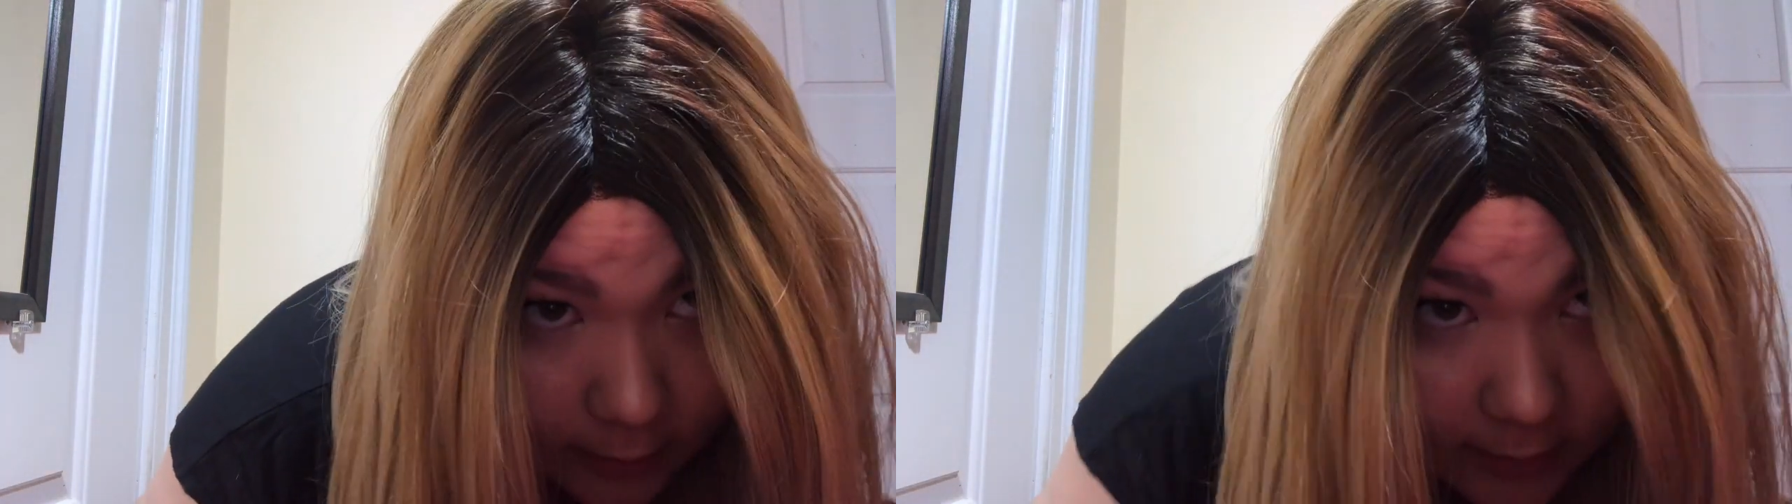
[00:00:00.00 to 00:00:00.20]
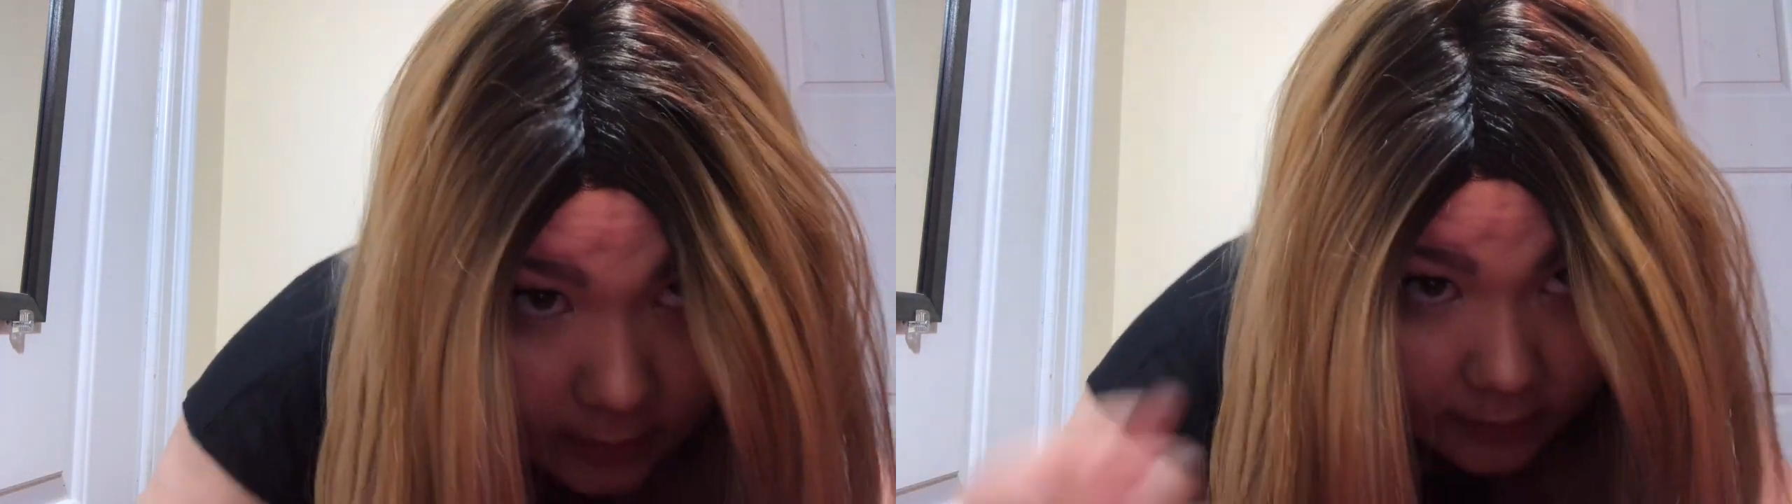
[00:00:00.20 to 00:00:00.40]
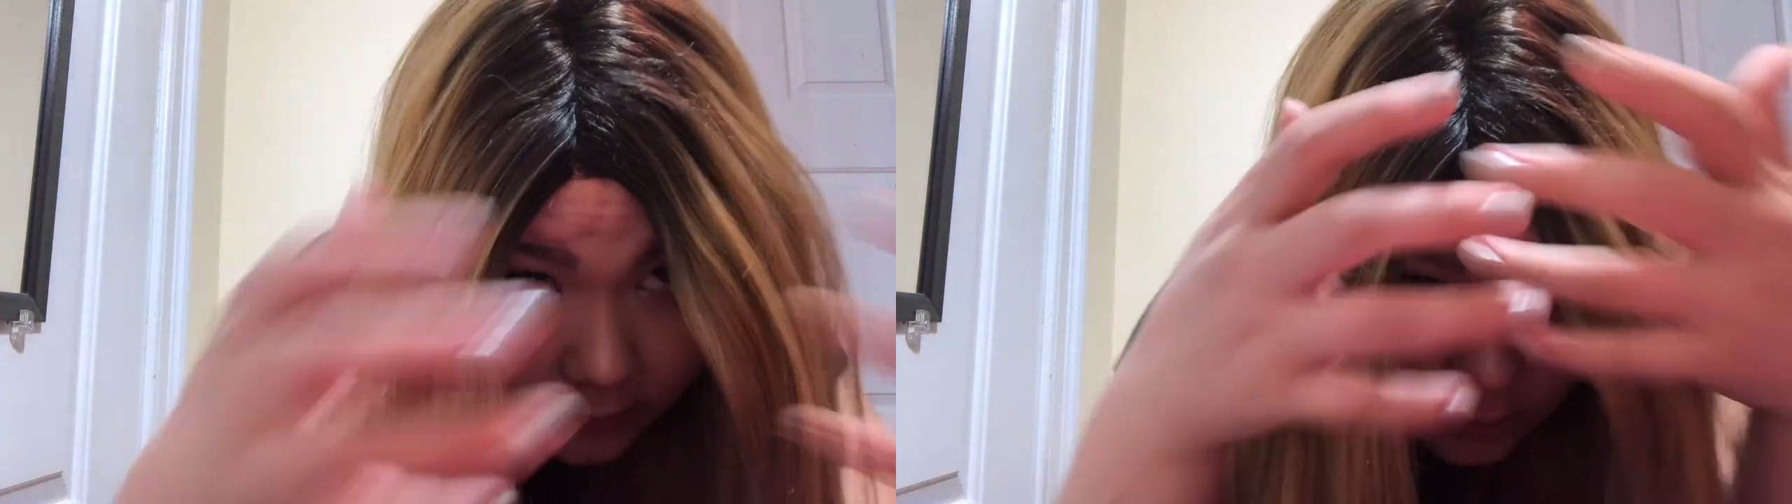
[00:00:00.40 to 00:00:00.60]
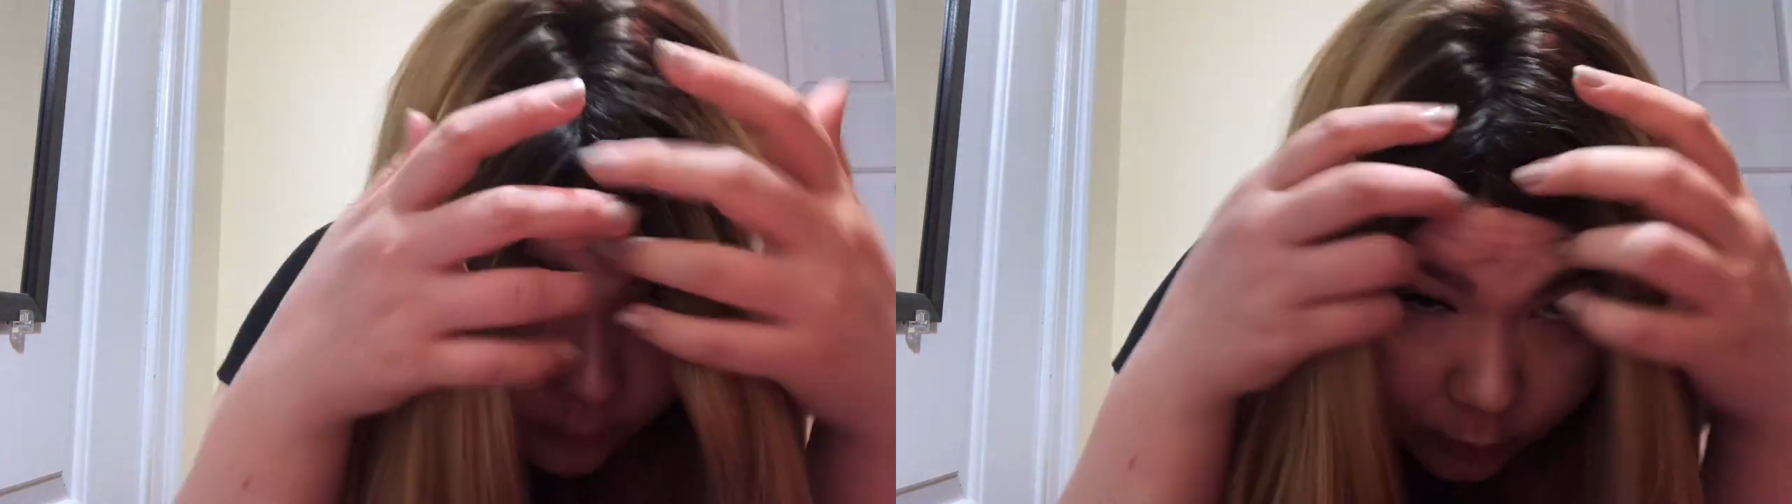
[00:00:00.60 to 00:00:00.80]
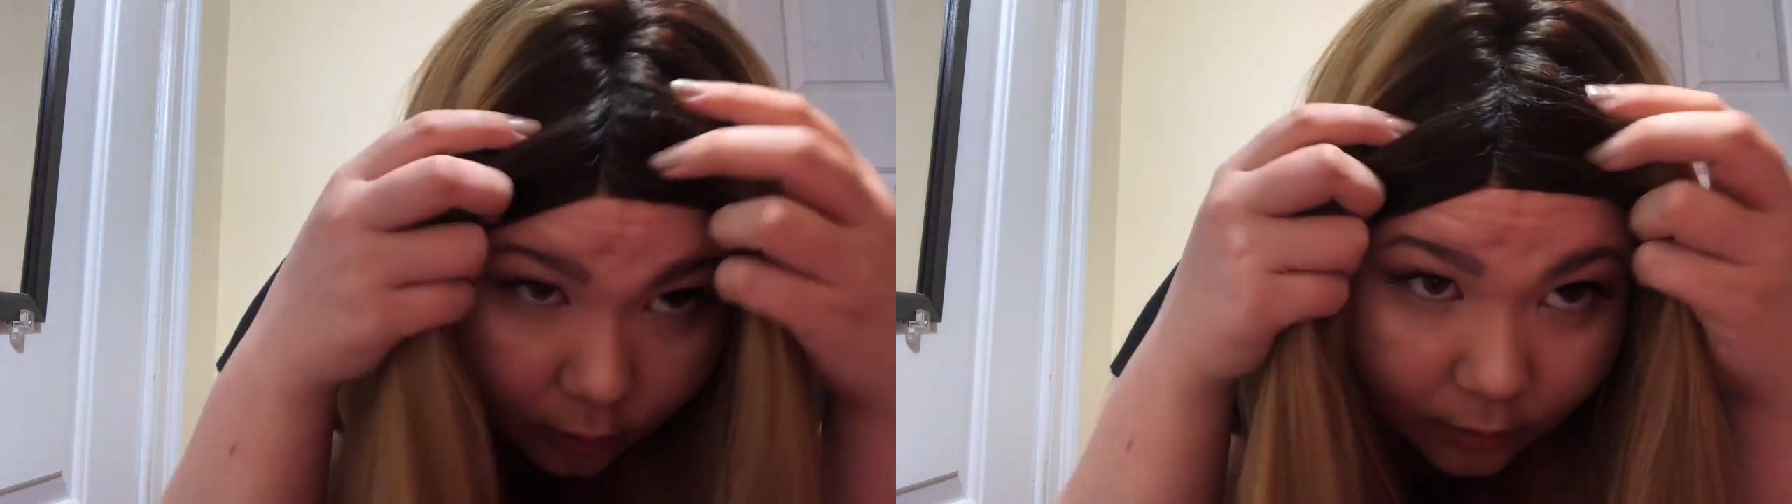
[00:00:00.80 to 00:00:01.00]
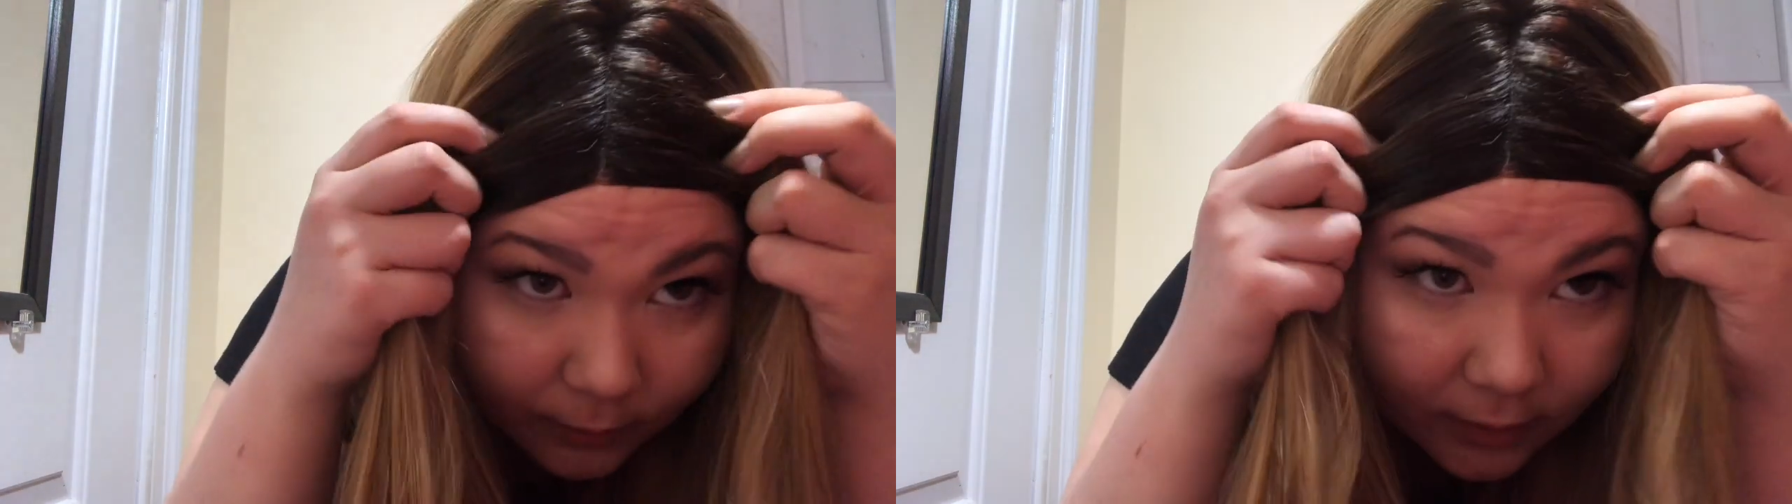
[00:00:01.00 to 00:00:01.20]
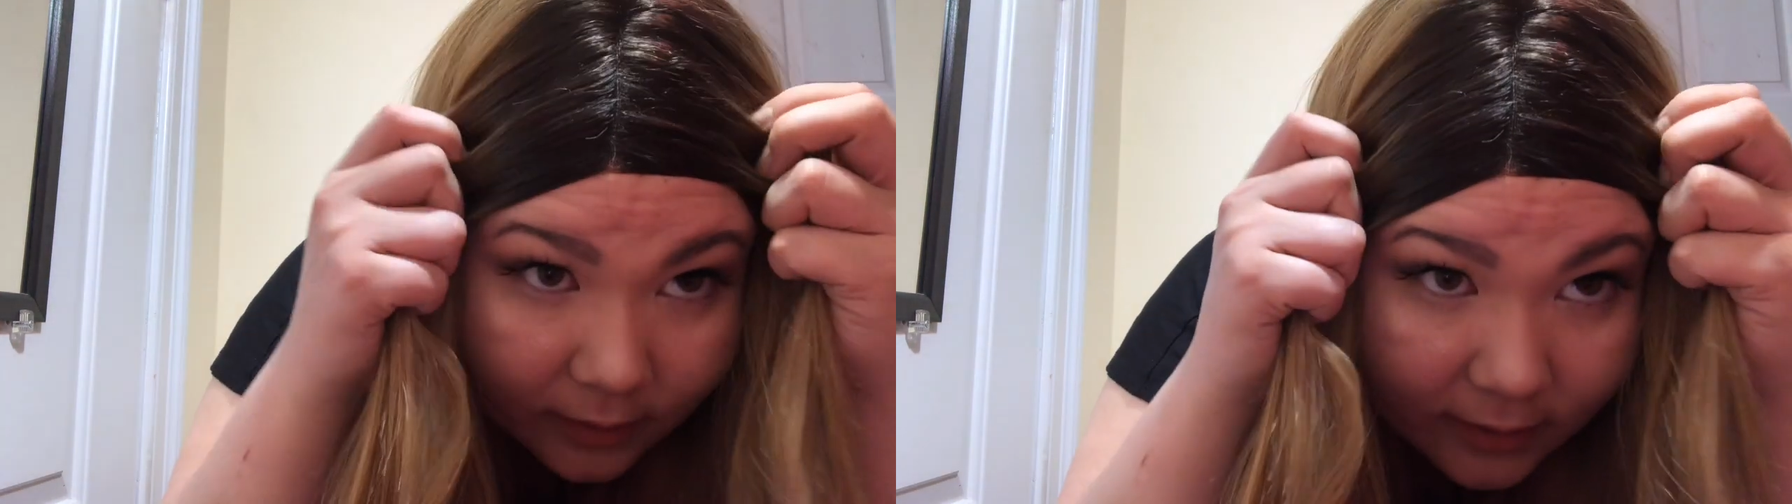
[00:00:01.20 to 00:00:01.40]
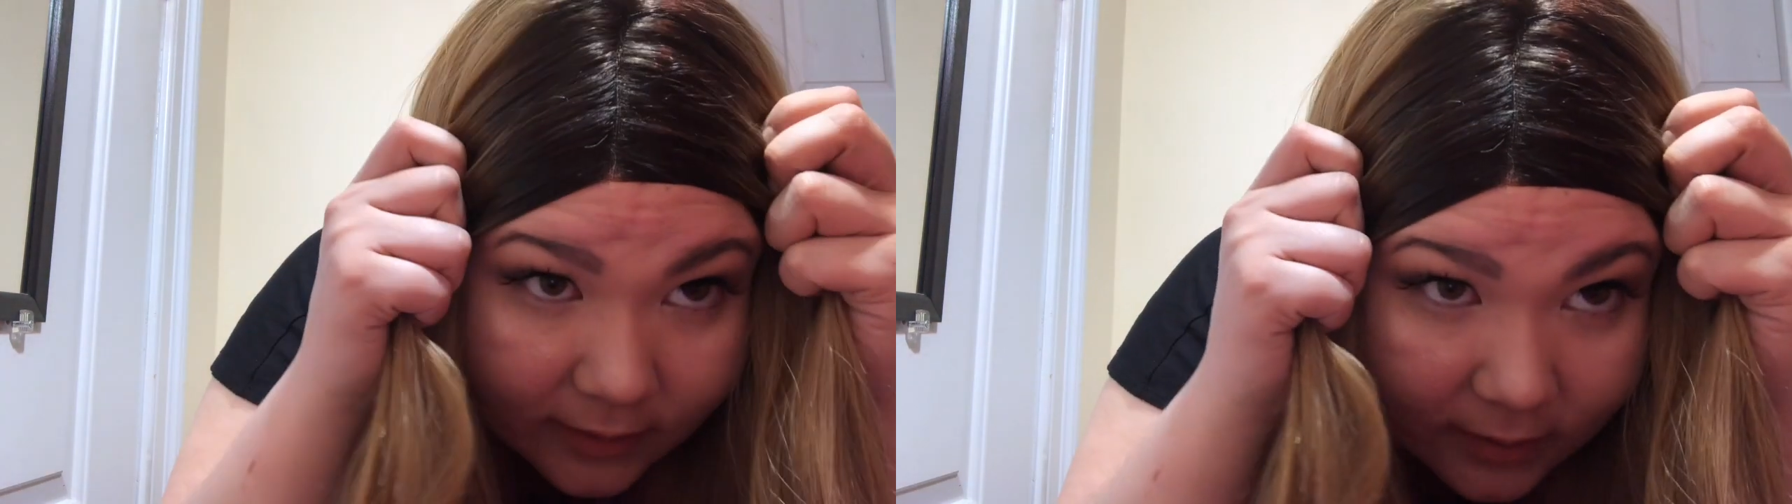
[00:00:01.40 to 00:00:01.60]
is a little more
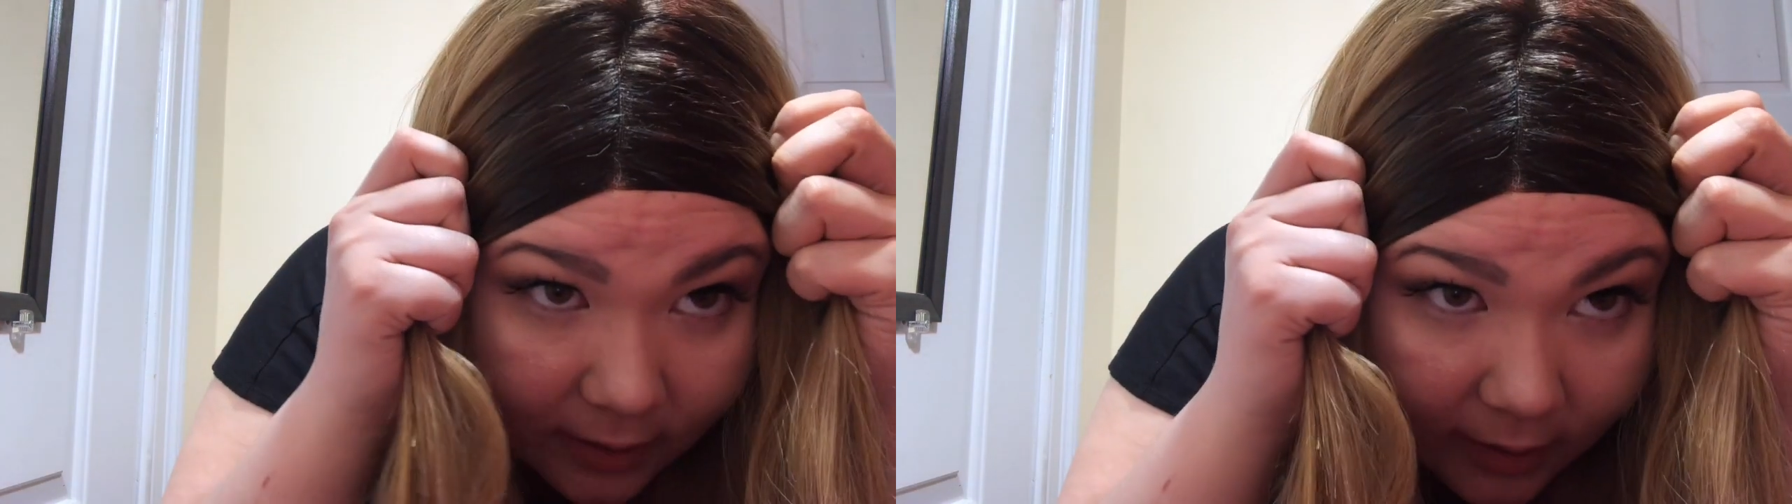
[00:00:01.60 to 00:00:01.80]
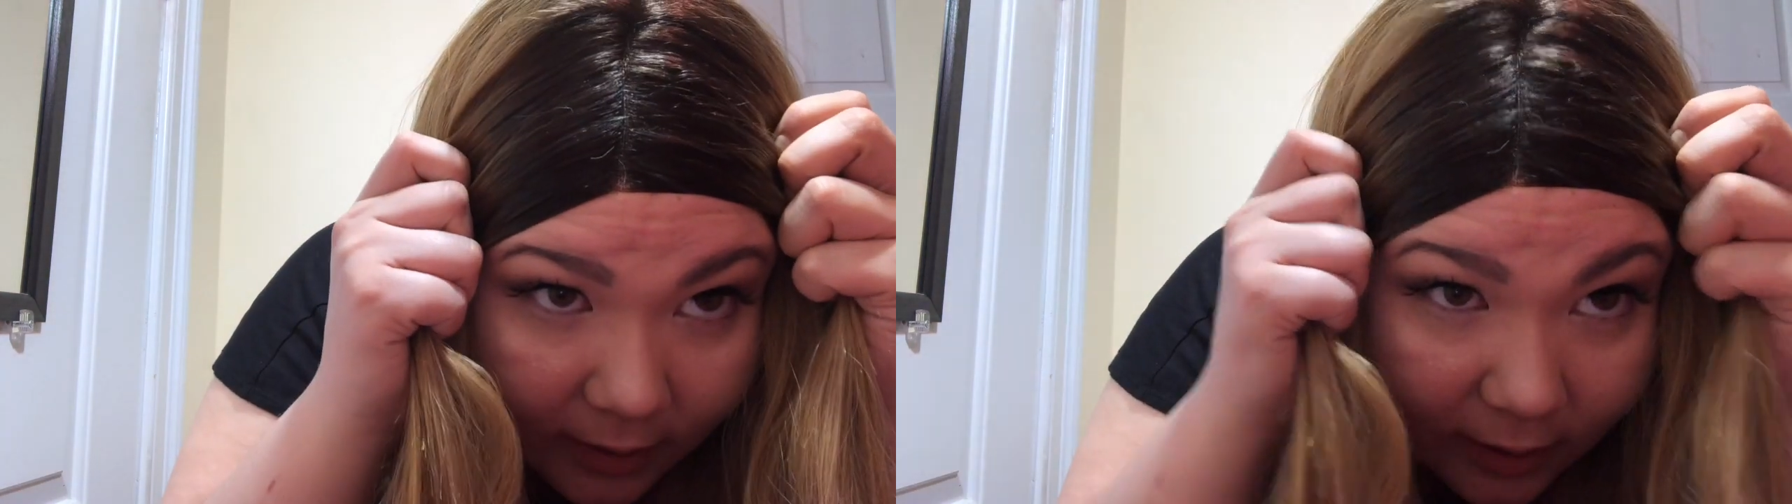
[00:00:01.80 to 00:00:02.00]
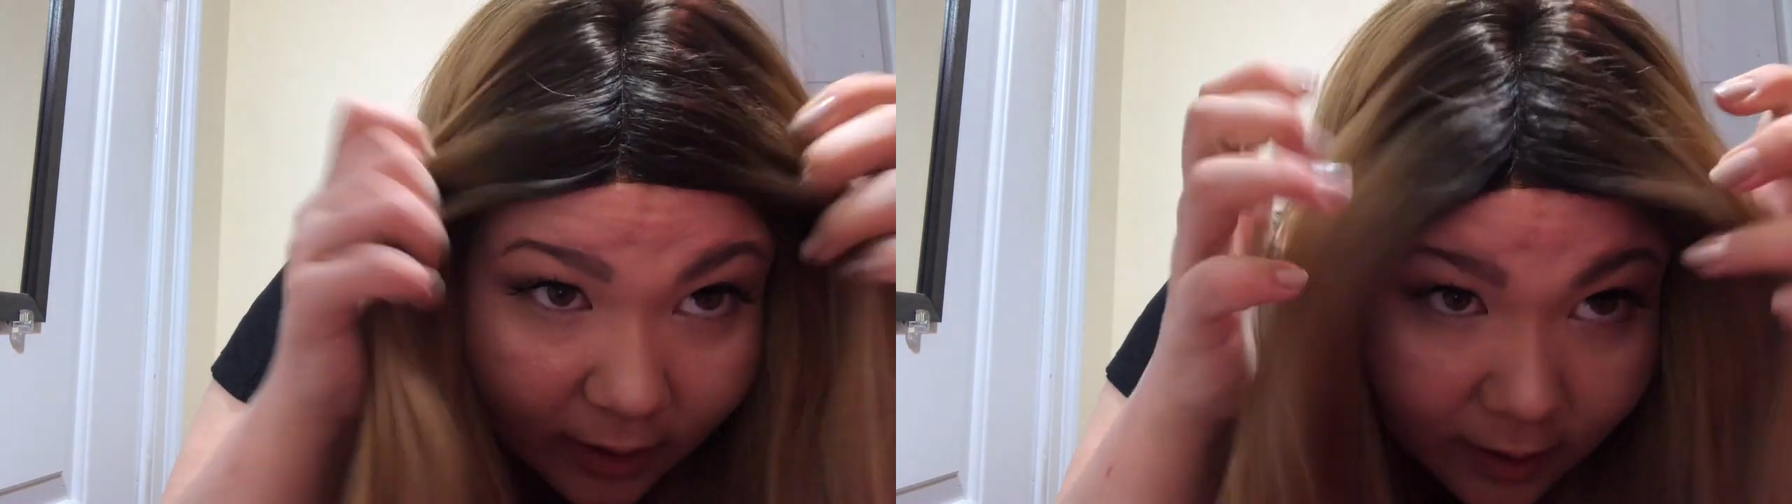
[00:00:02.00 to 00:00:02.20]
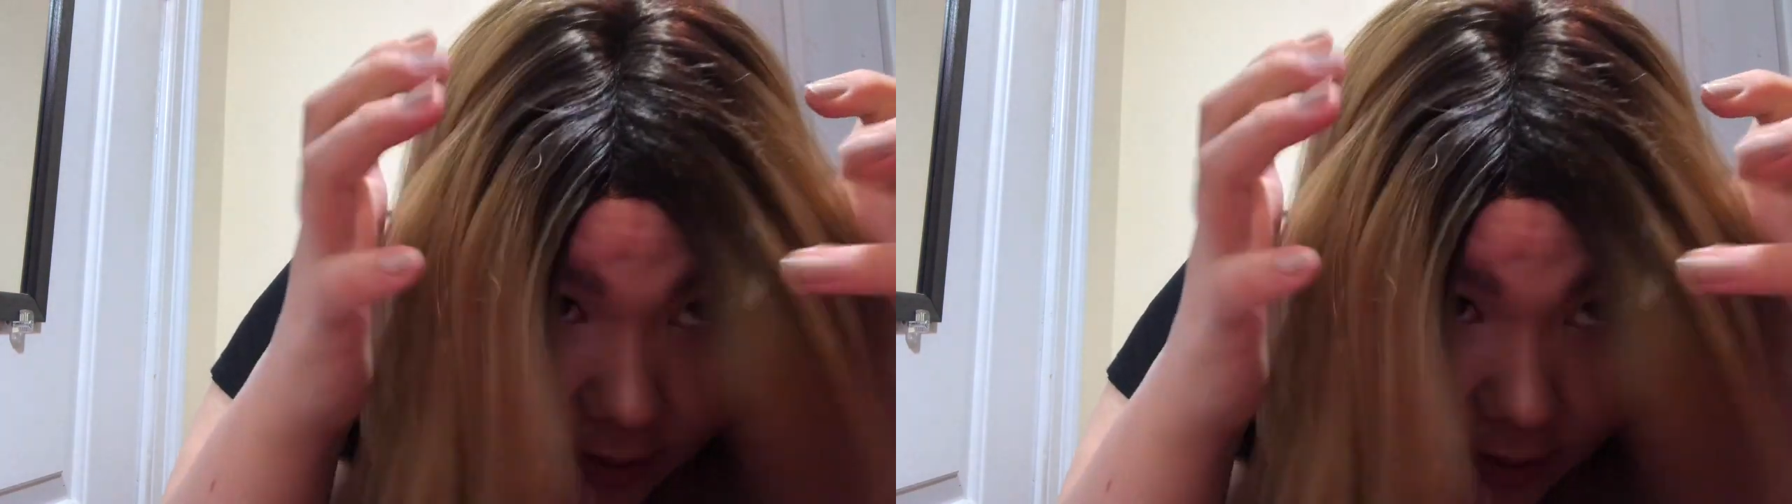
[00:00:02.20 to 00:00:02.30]
realistic.